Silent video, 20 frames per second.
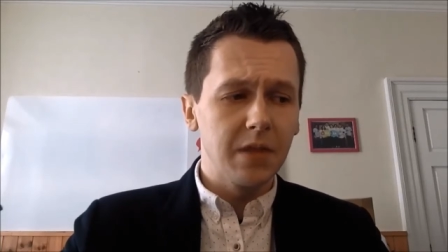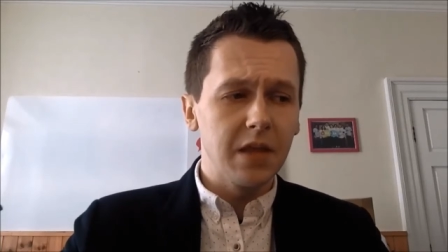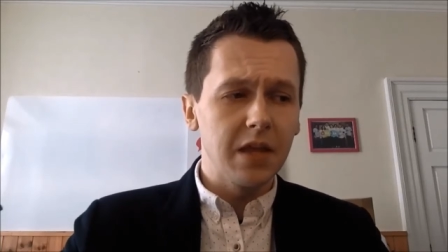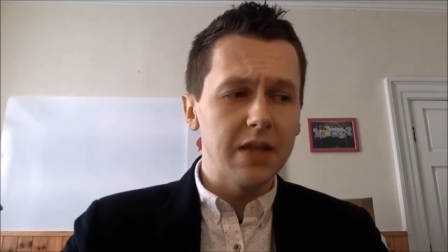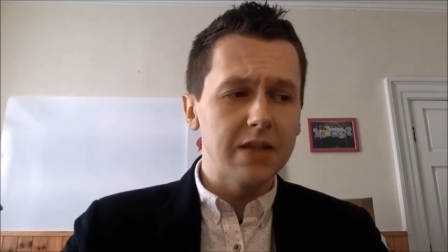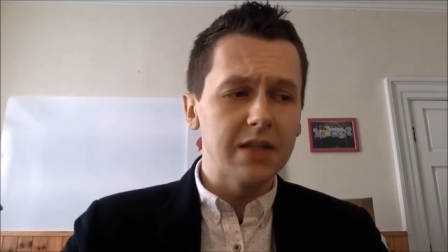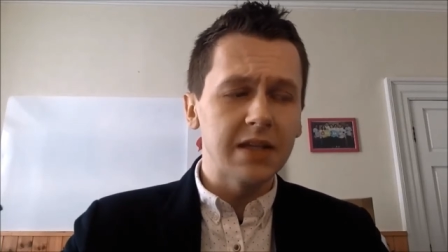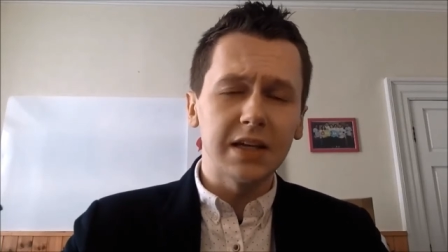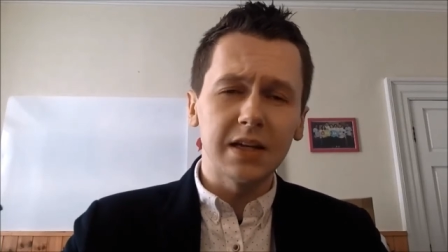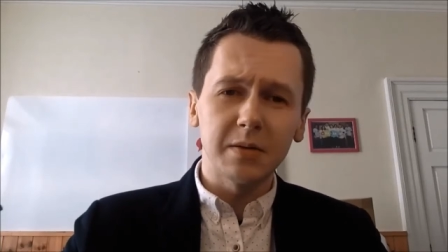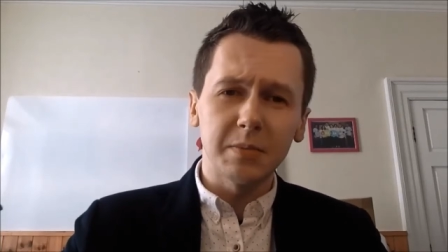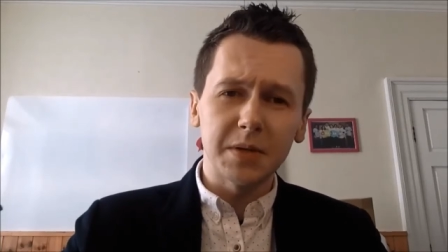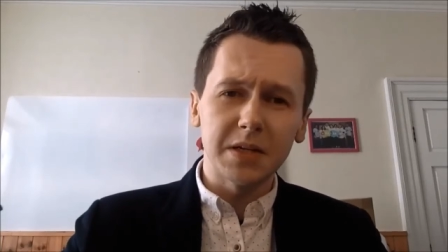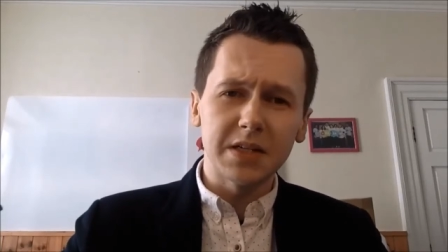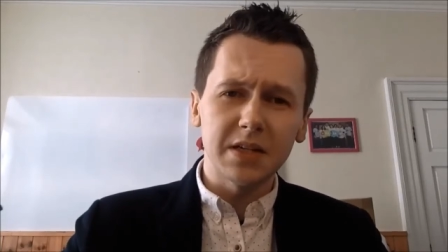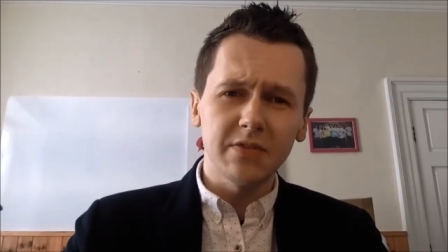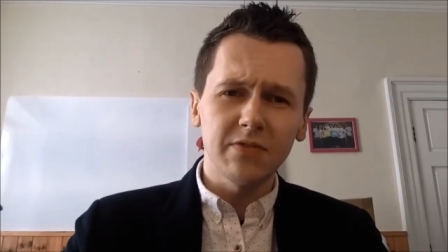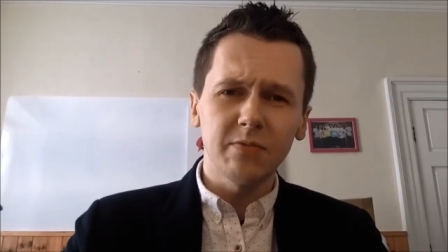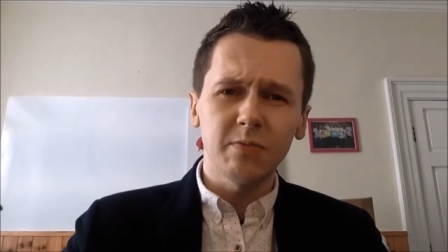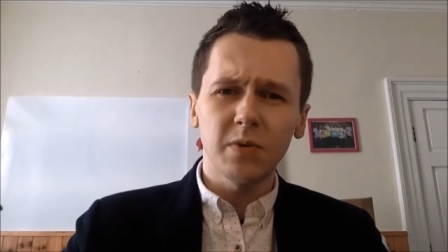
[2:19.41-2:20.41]
it's a little bit
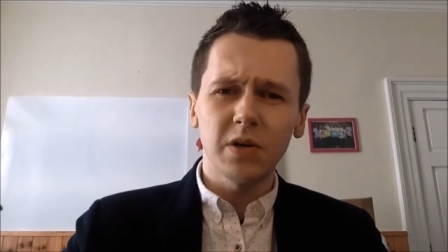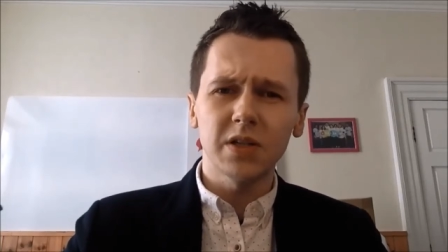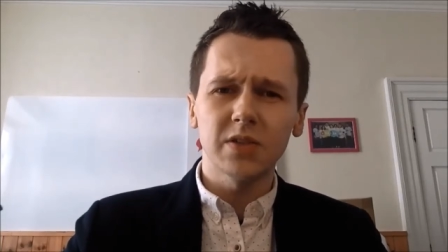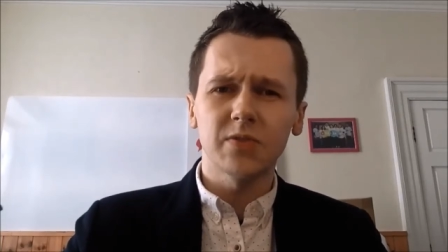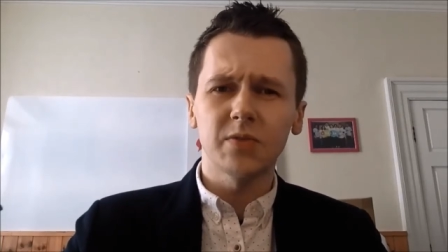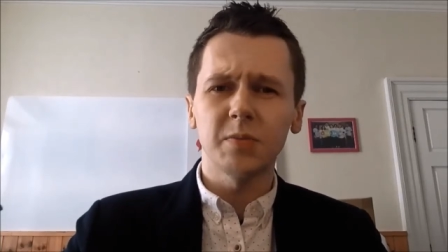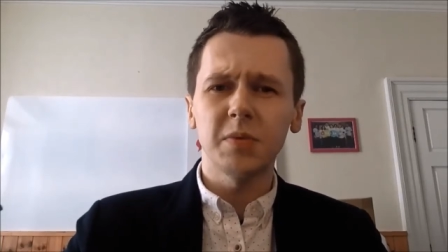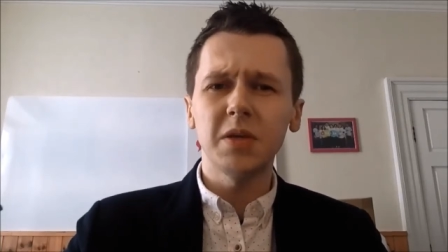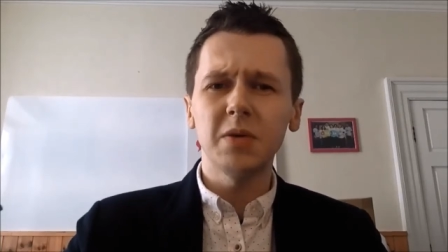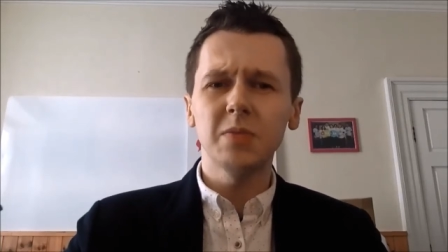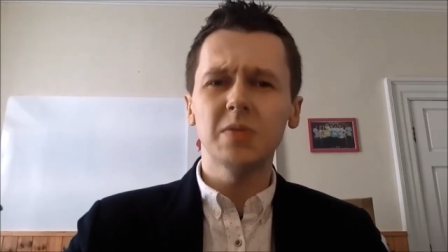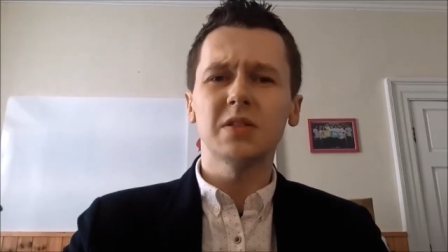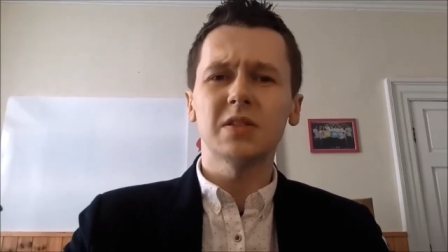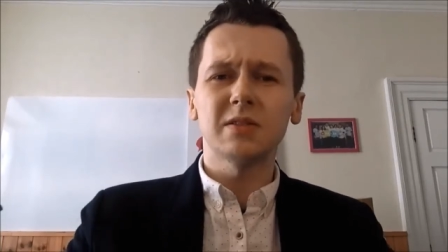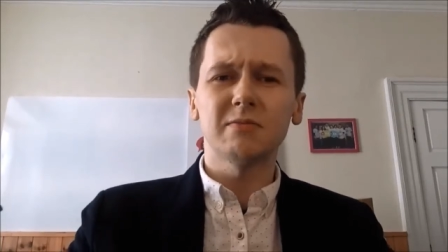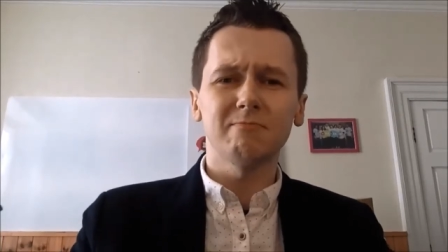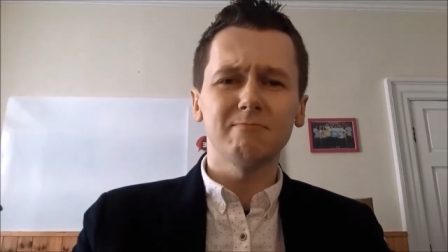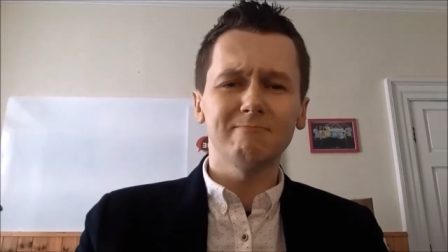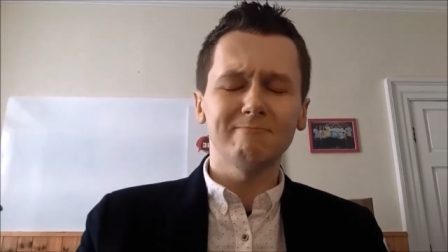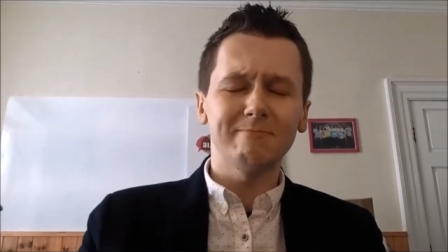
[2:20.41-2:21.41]
different. Whereas for me, it was
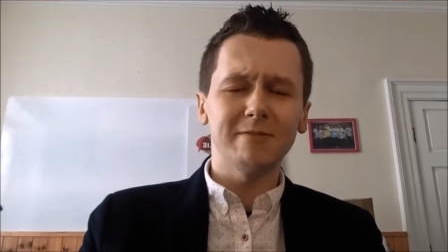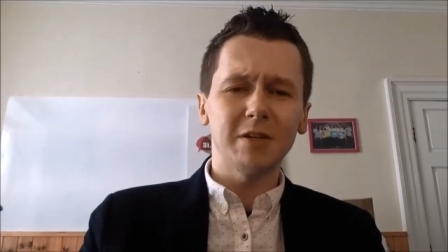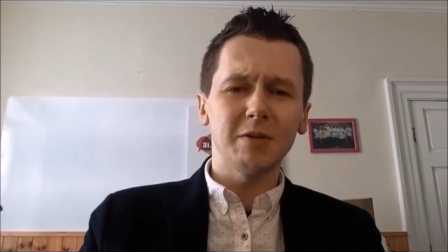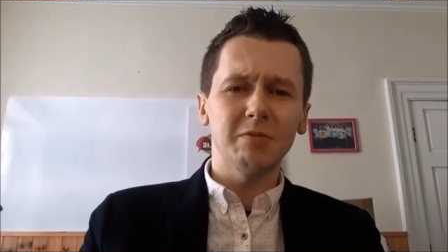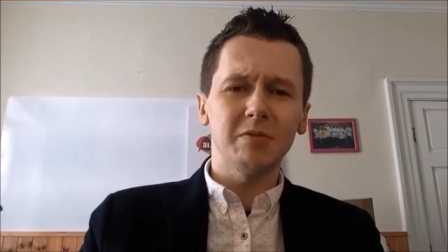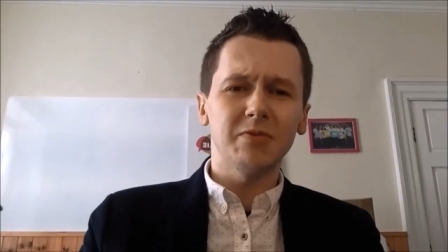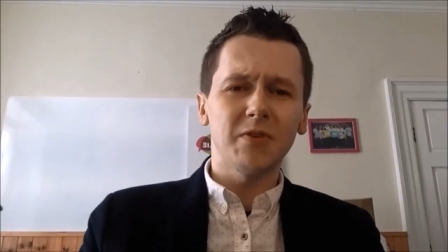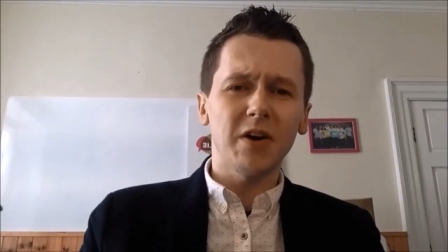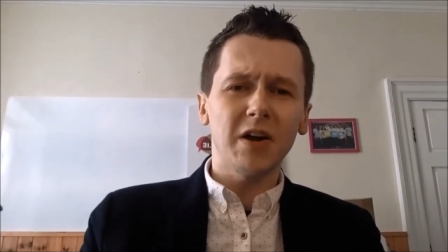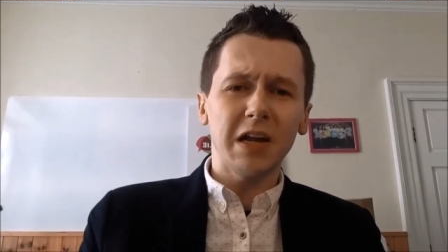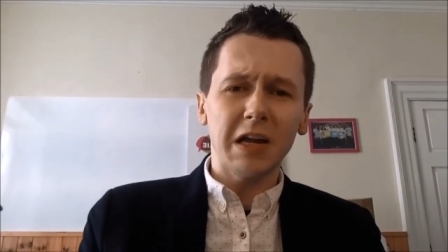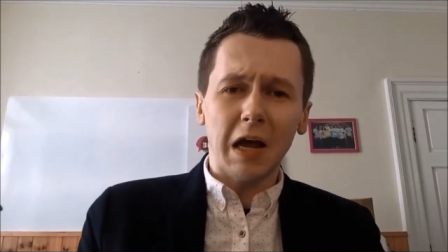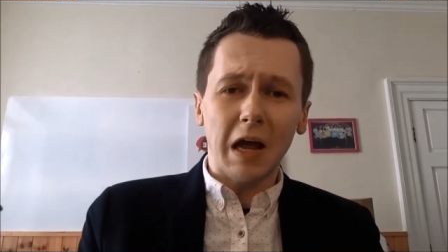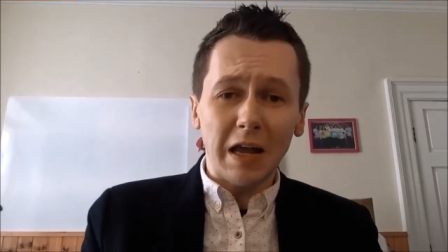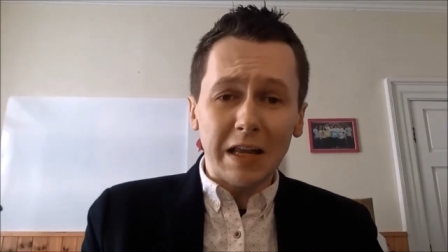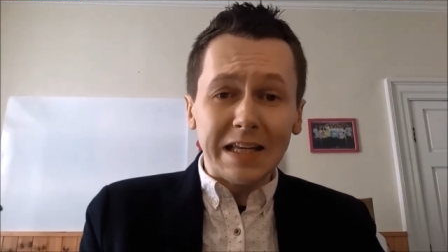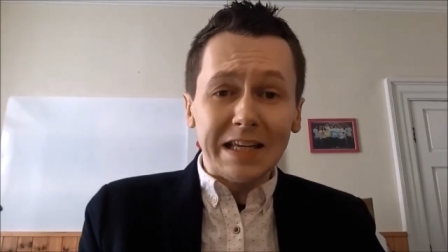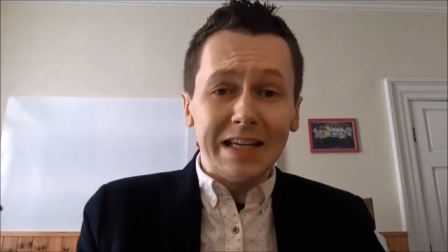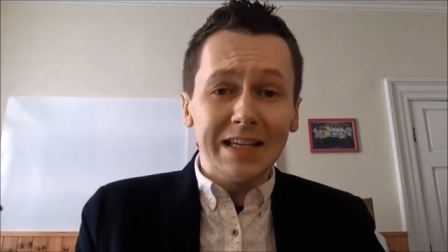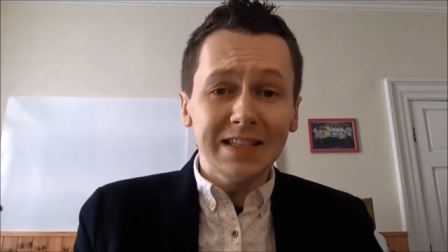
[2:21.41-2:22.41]
it was very
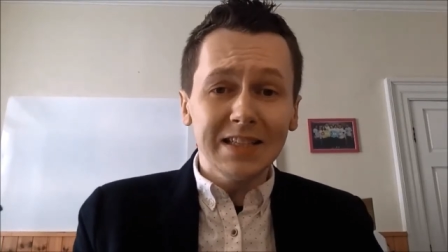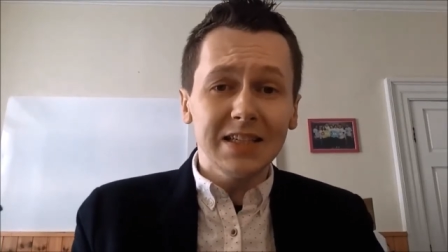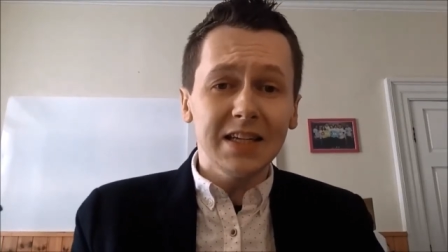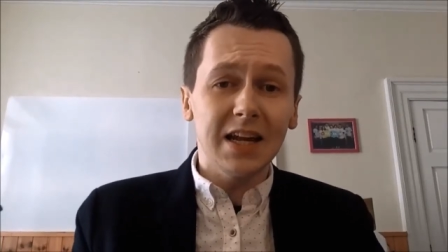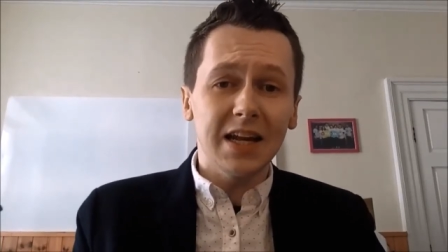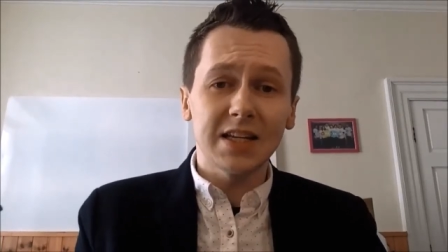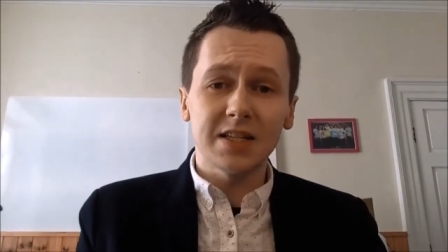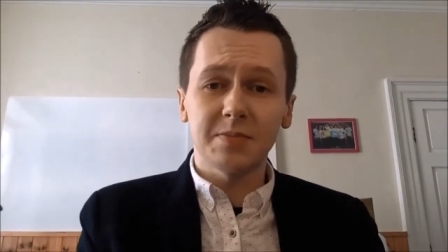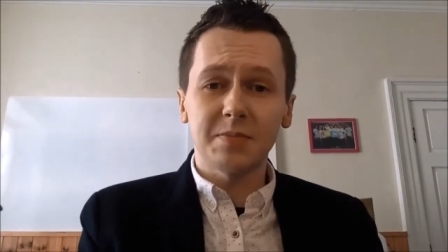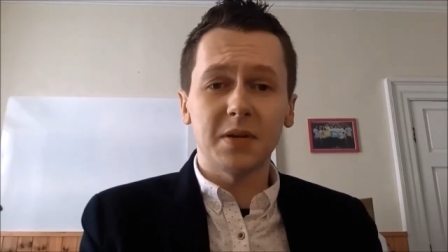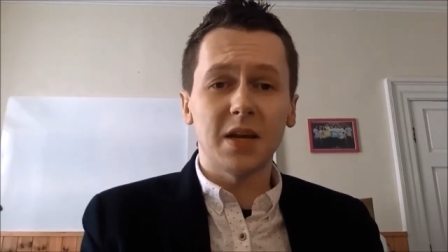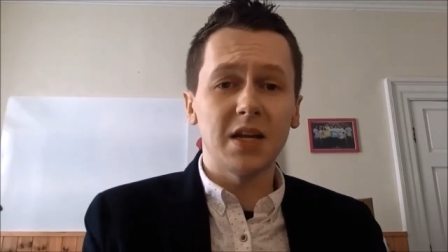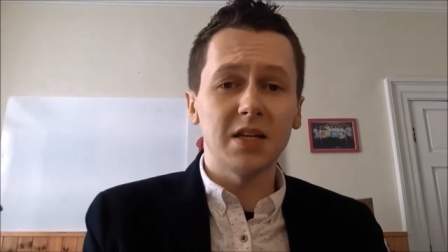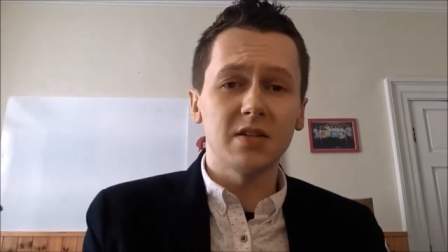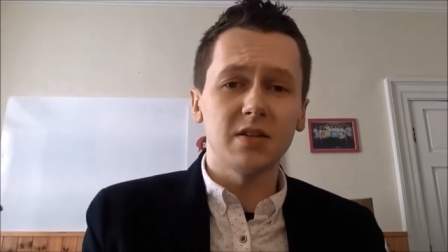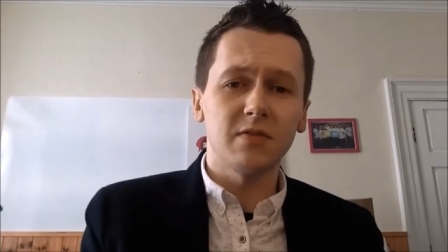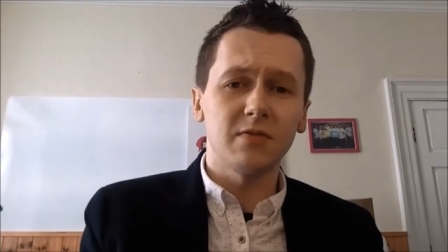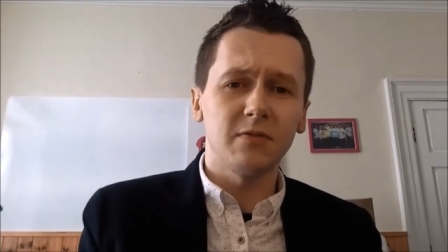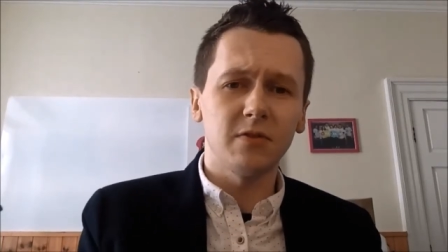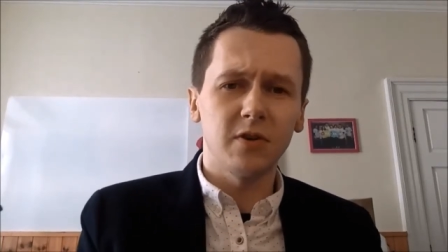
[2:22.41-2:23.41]
I needed an
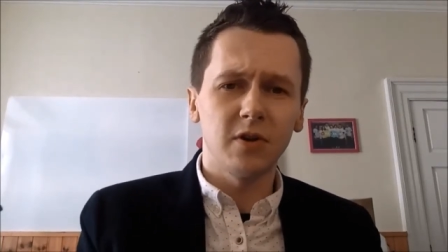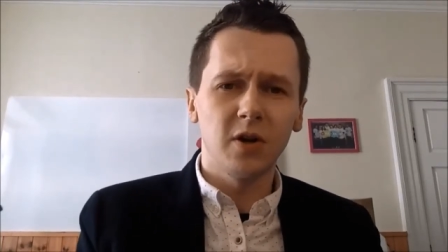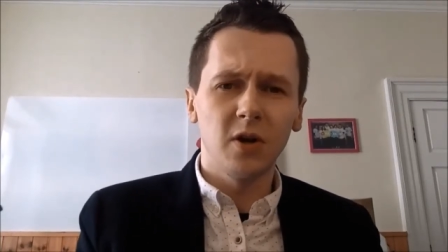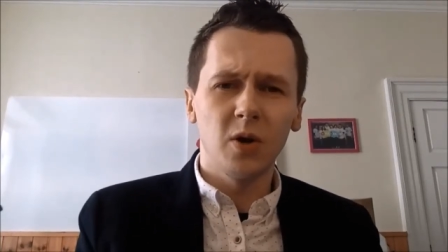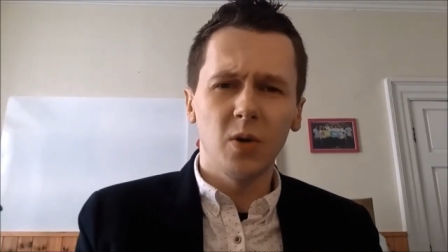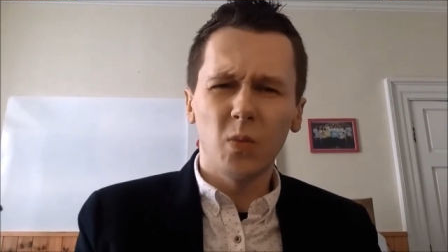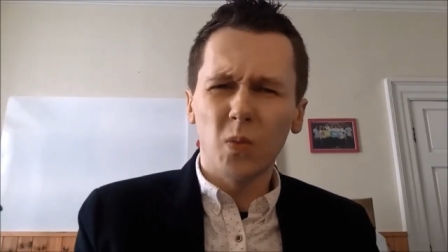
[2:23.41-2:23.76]
explanation for